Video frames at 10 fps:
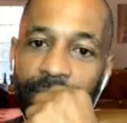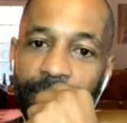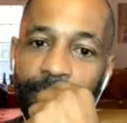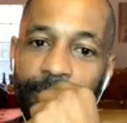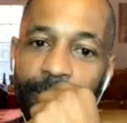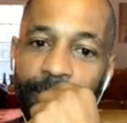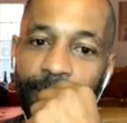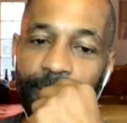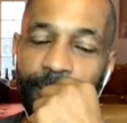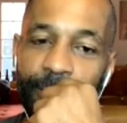
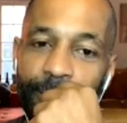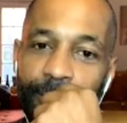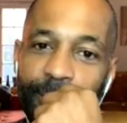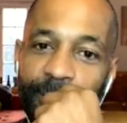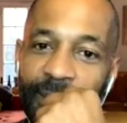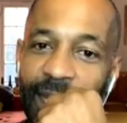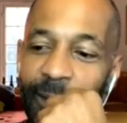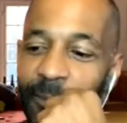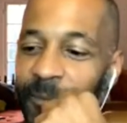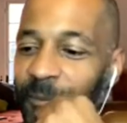
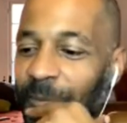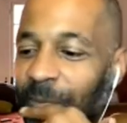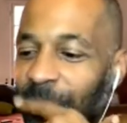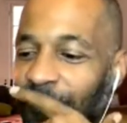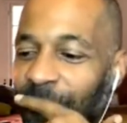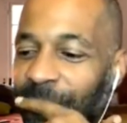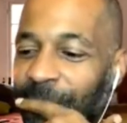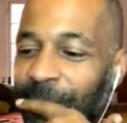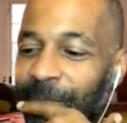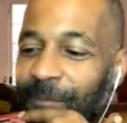
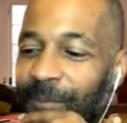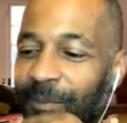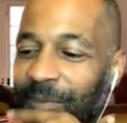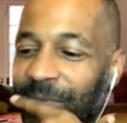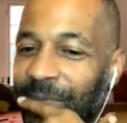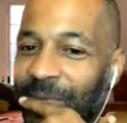(silent)